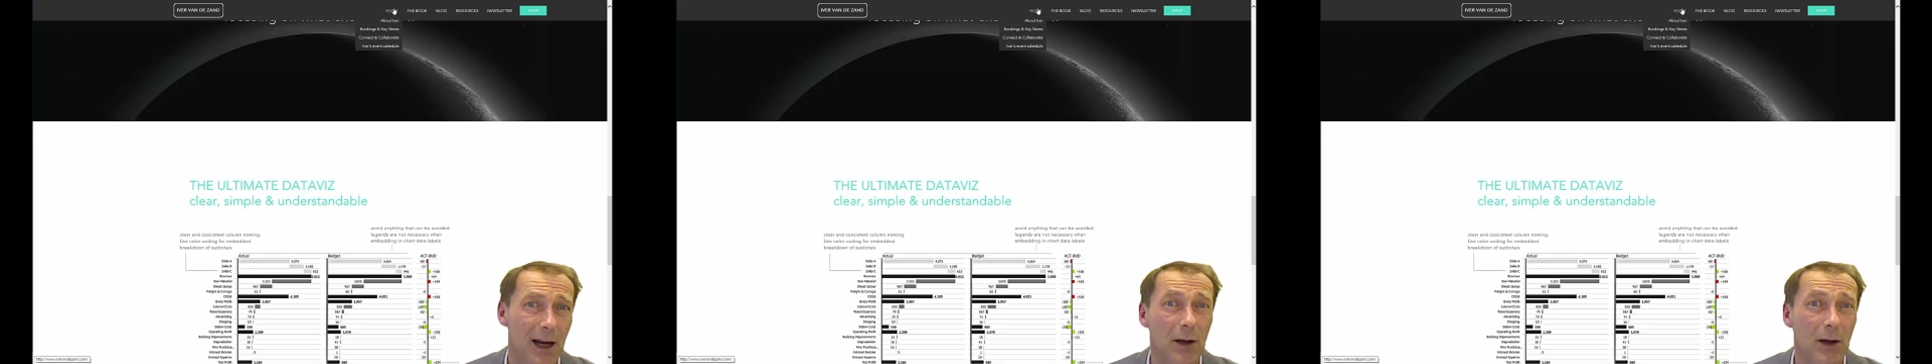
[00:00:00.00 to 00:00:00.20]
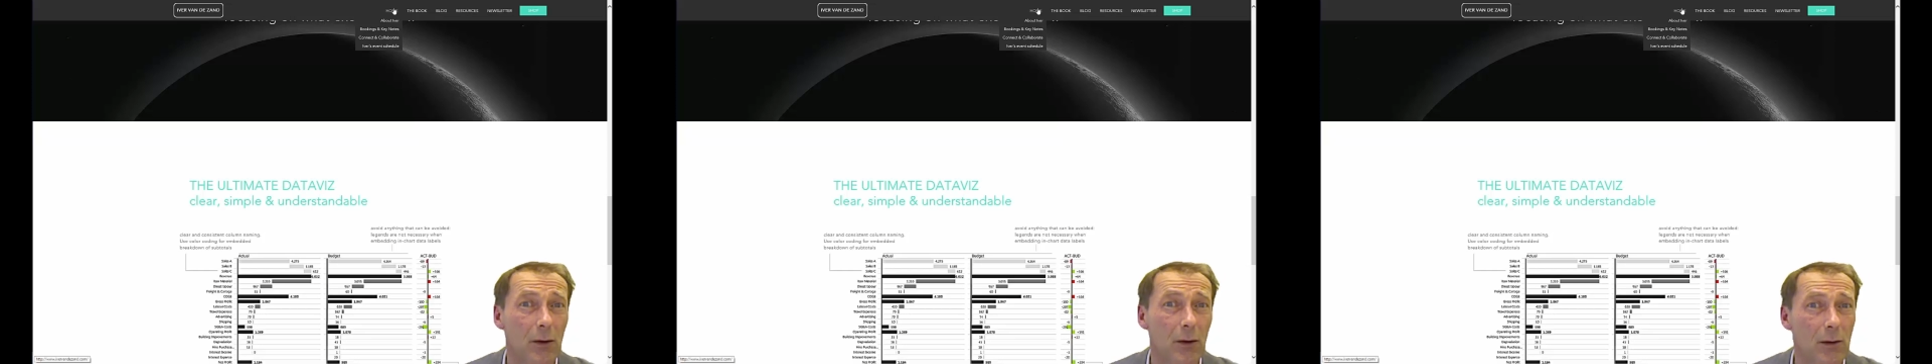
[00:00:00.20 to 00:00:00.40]

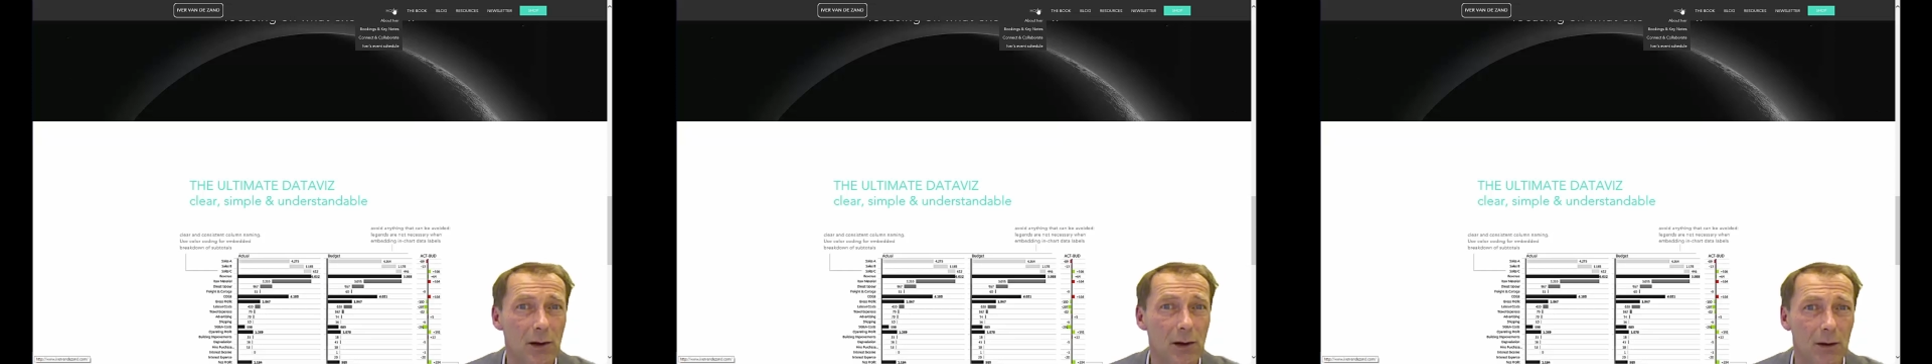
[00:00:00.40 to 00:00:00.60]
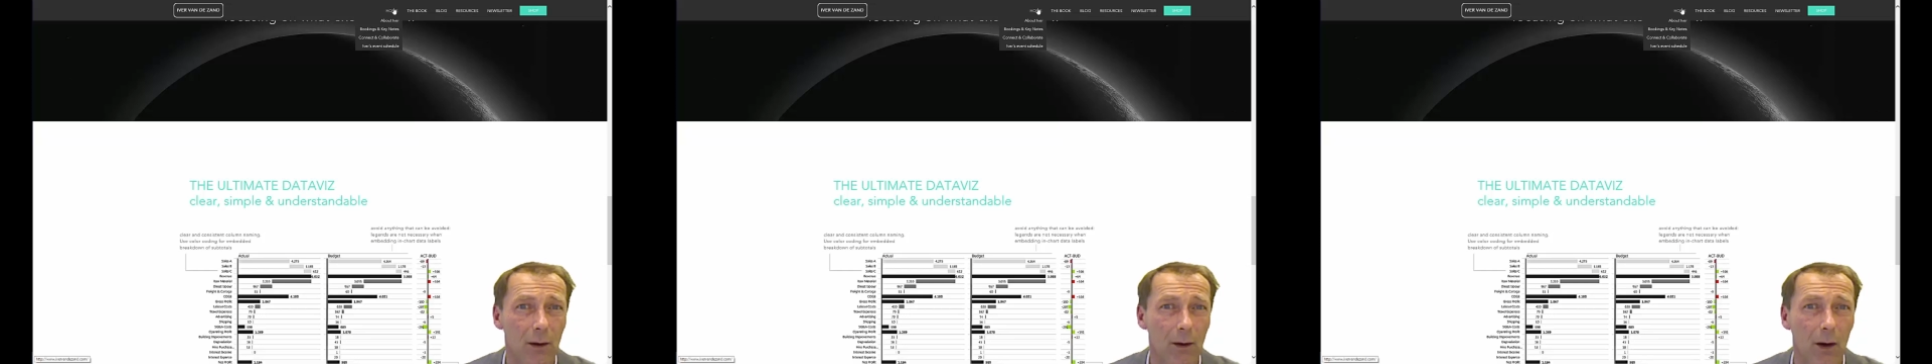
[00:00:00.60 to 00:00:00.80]

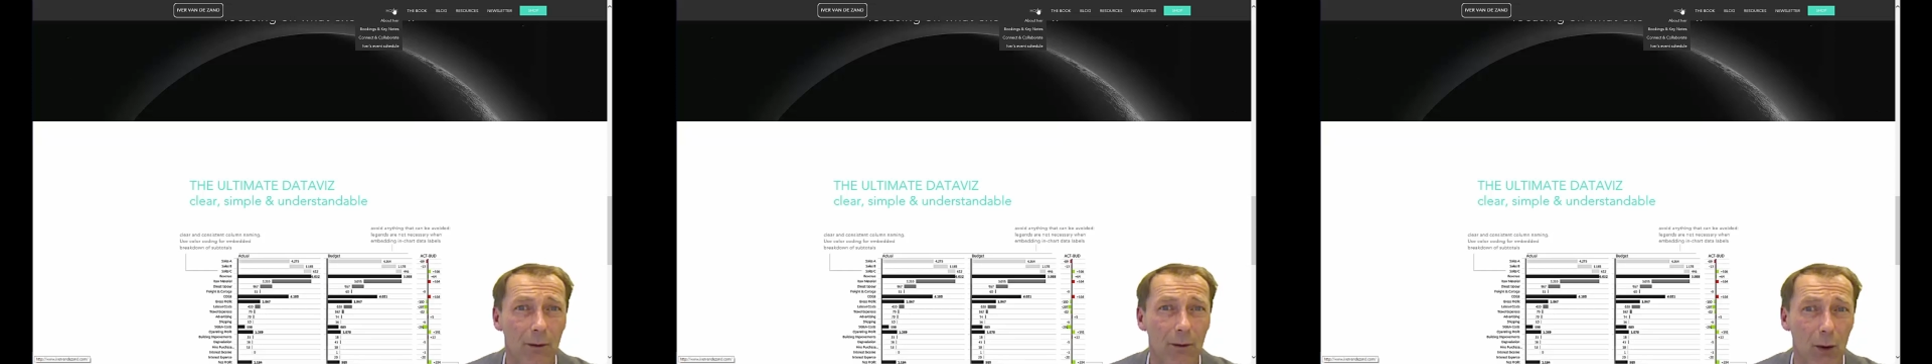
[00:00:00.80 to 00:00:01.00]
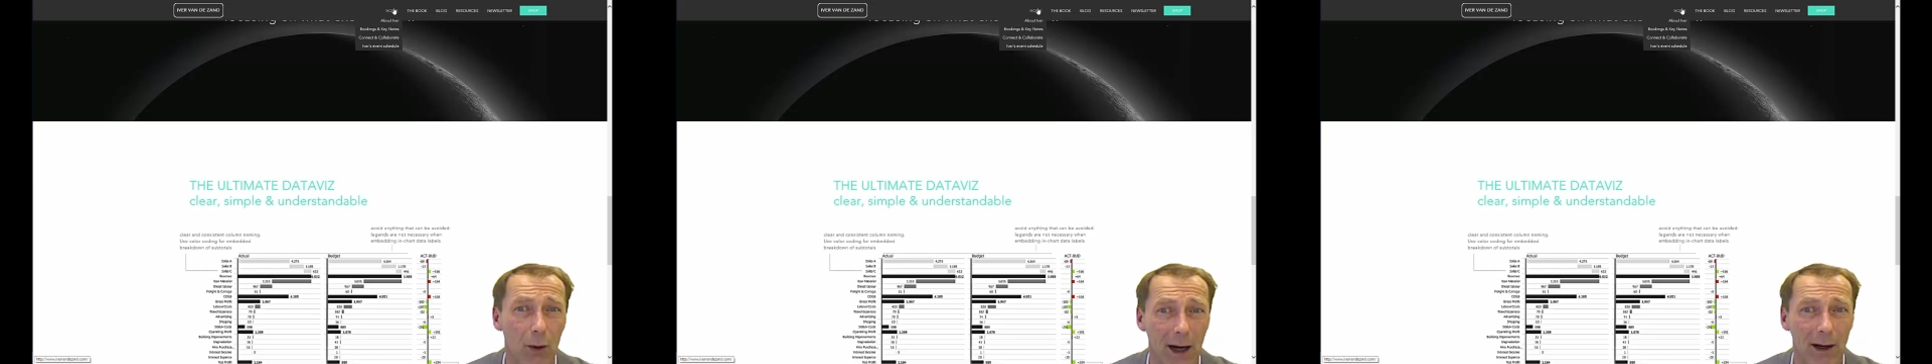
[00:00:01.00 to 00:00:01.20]
use
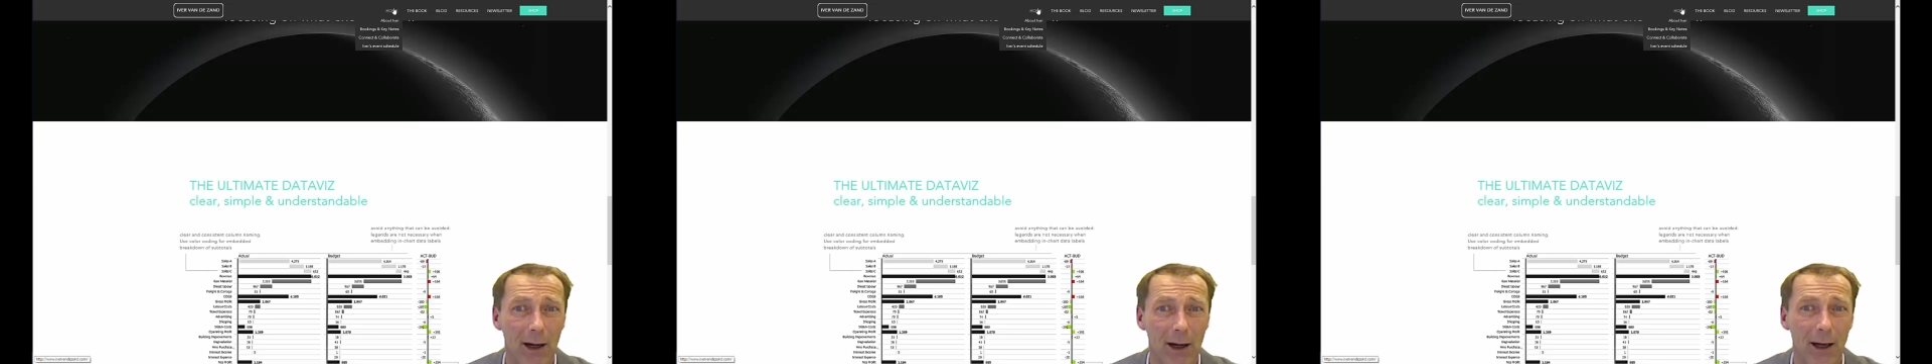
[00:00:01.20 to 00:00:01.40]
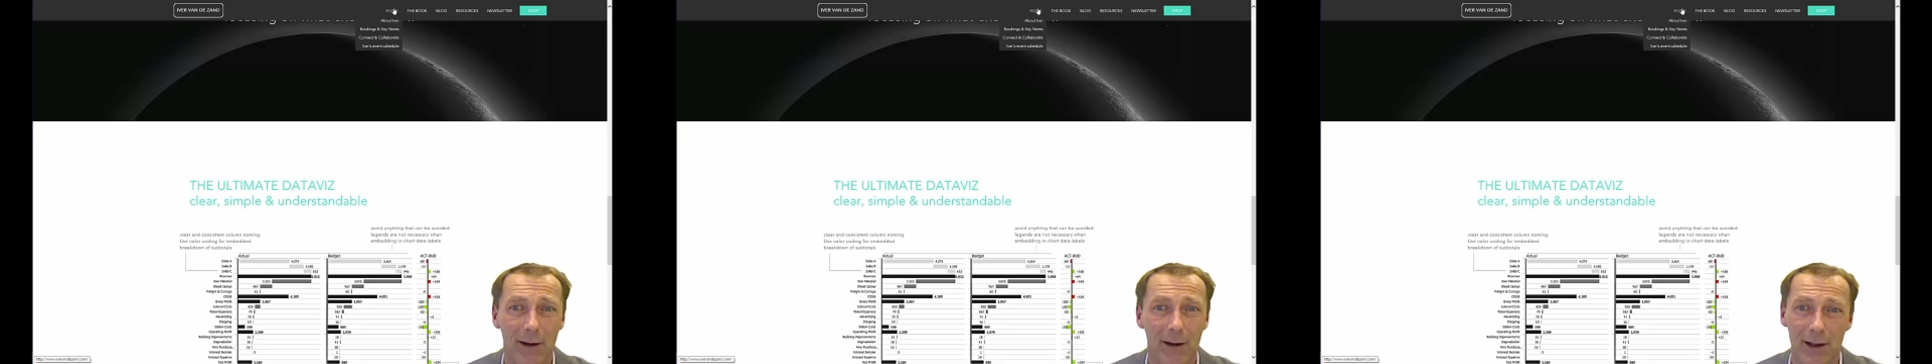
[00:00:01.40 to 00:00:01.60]
for
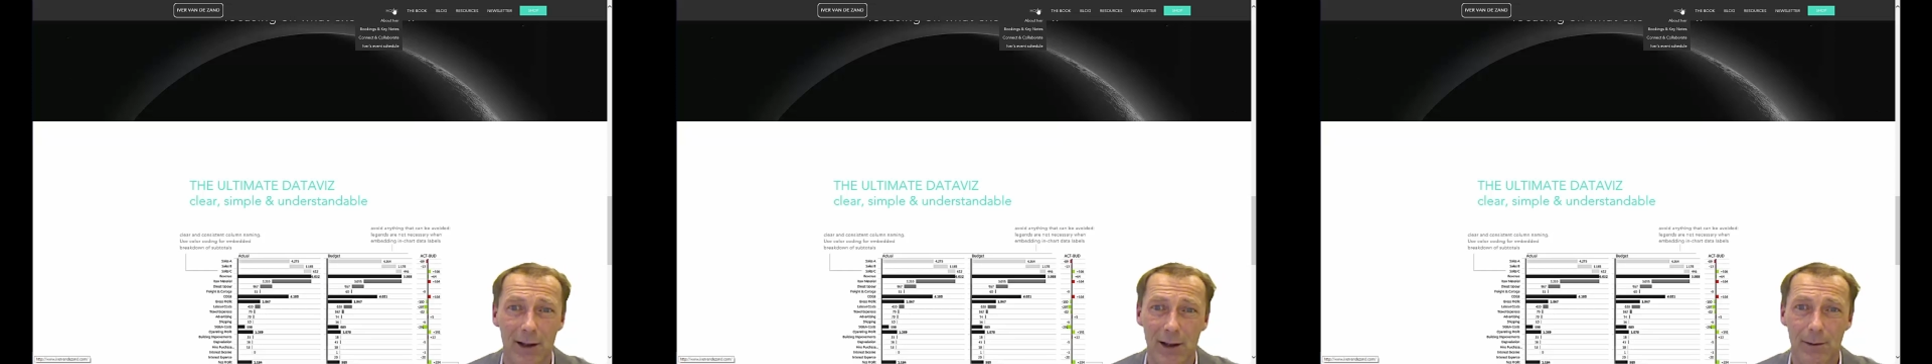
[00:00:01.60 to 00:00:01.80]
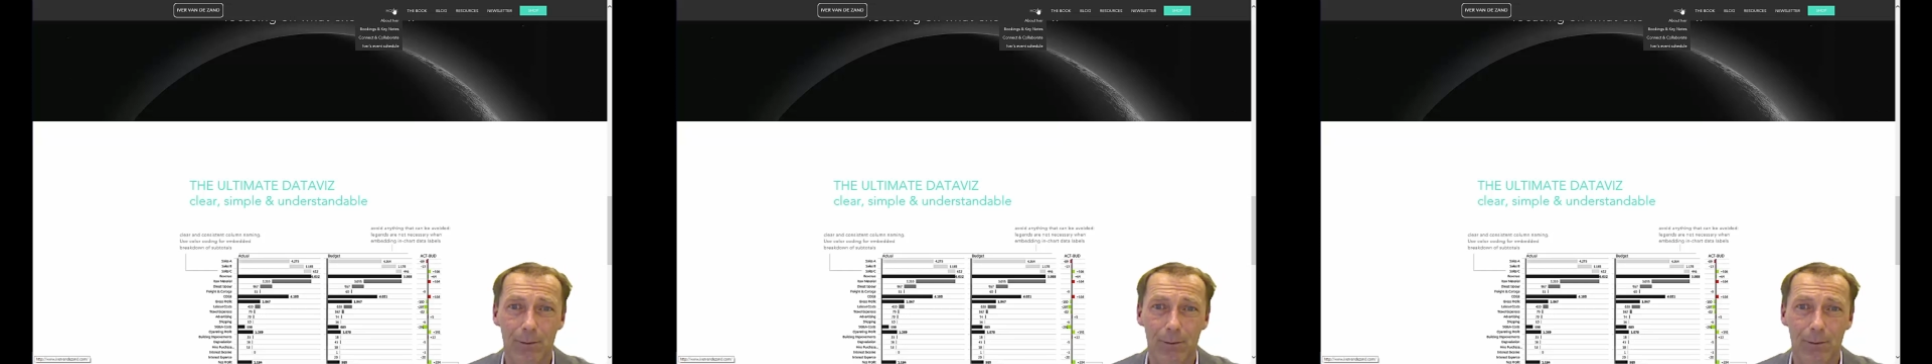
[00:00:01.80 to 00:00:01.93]
analytics.